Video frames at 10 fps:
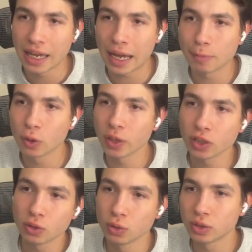I'm
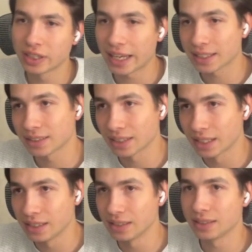going to text
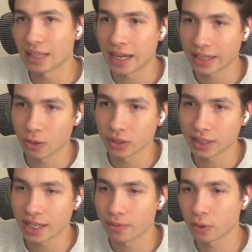this account that
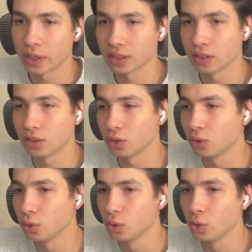I have connected
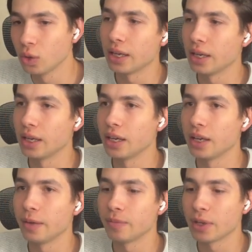to
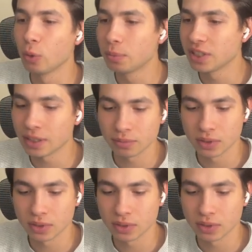Wipsy,